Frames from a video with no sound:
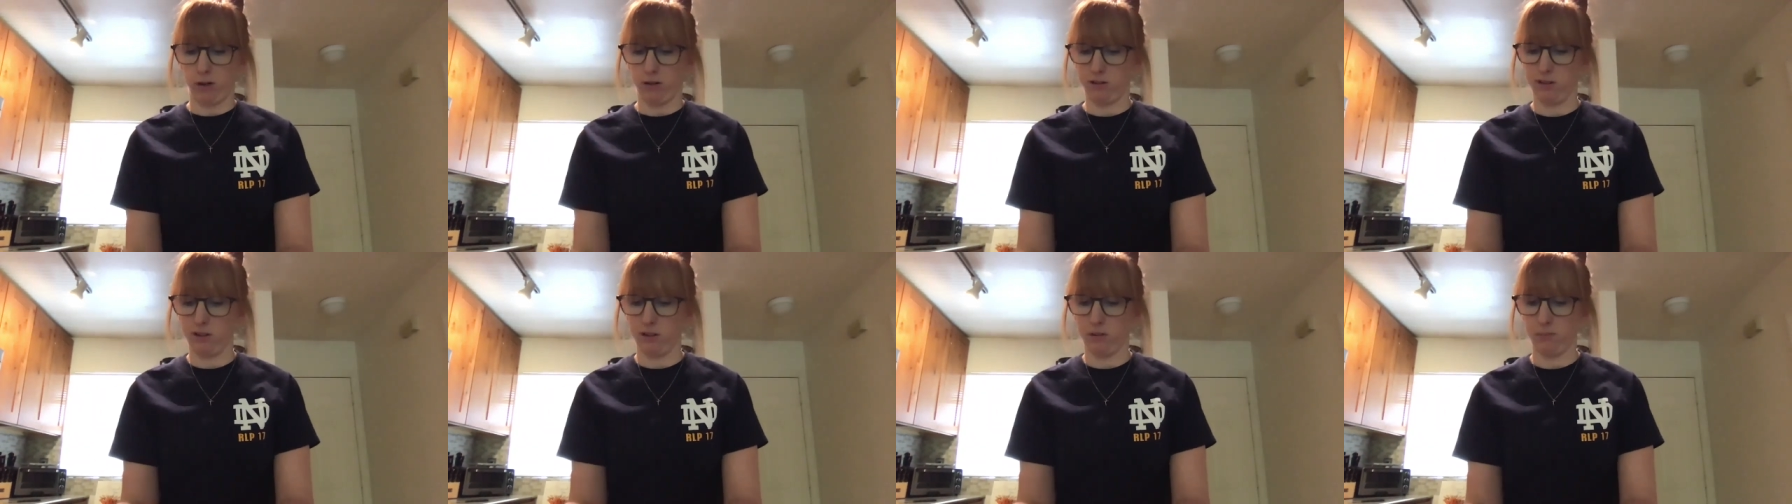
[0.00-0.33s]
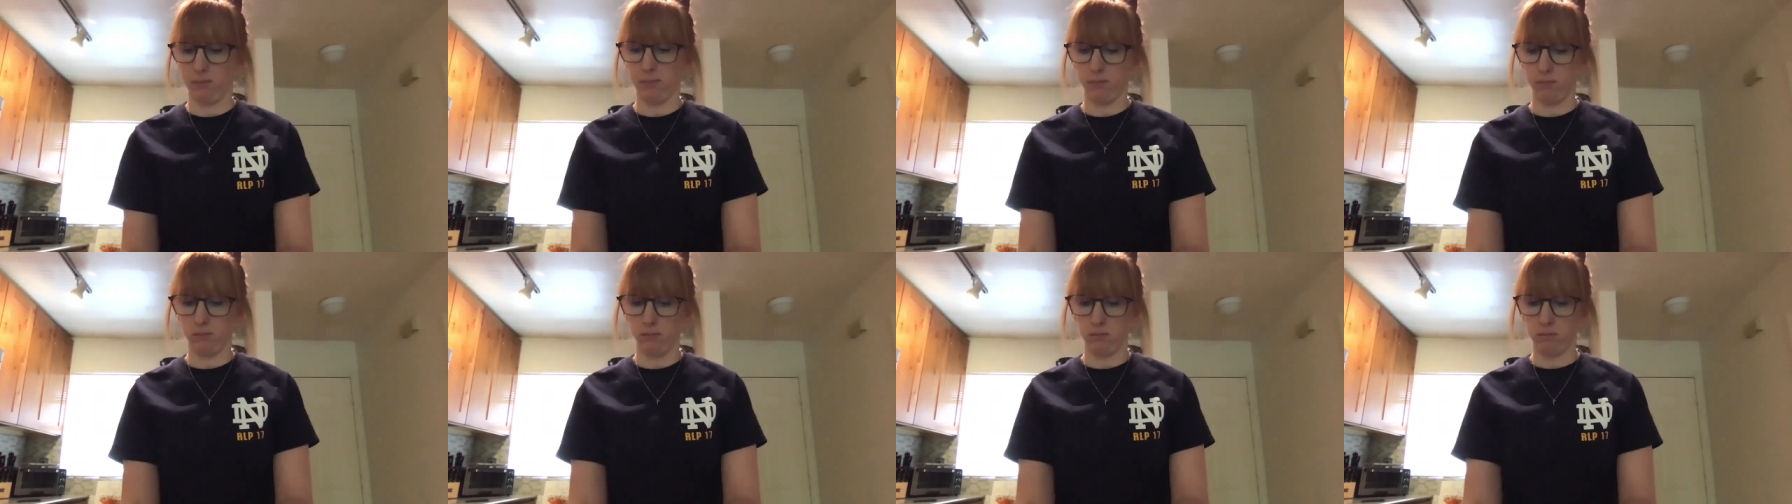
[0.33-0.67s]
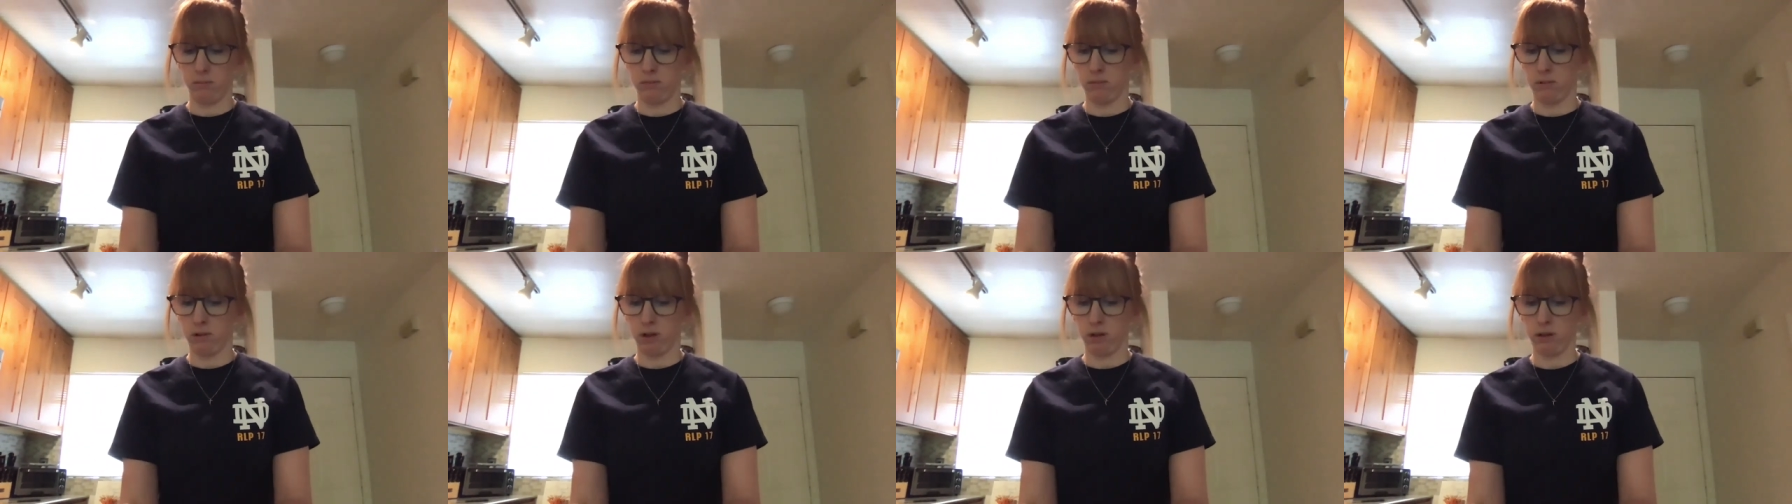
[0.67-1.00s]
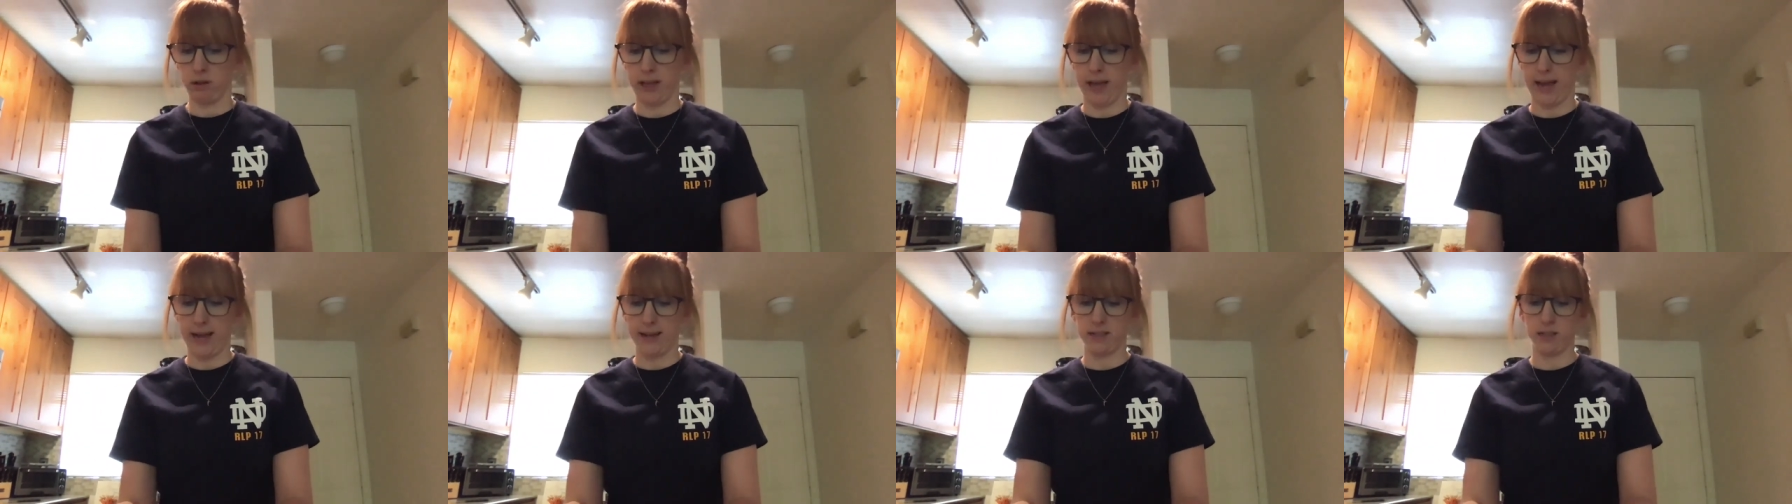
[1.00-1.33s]
or
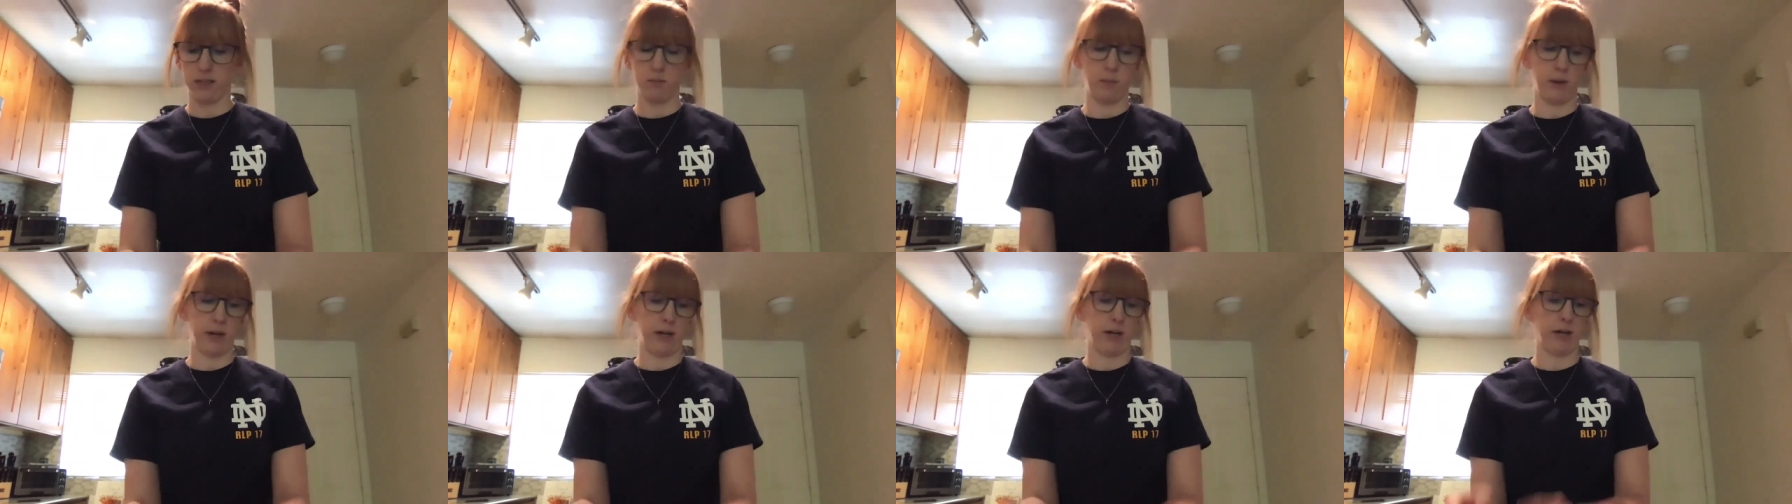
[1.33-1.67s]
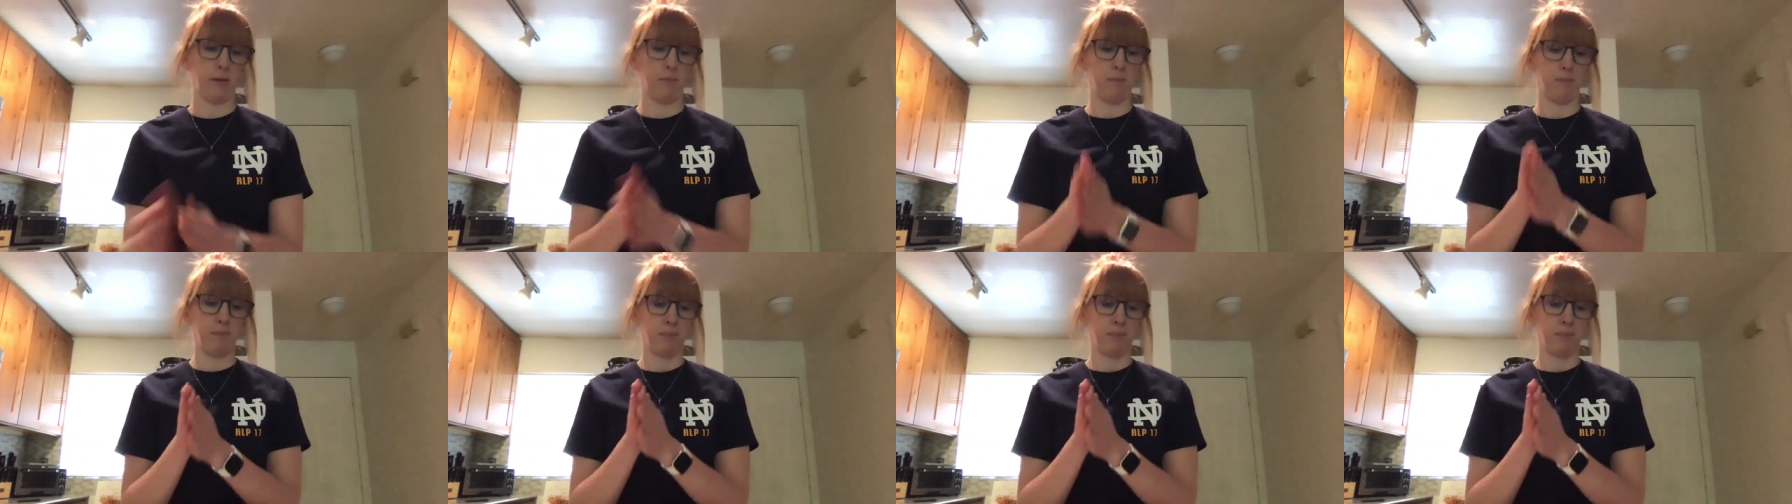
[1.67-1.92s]
less butter.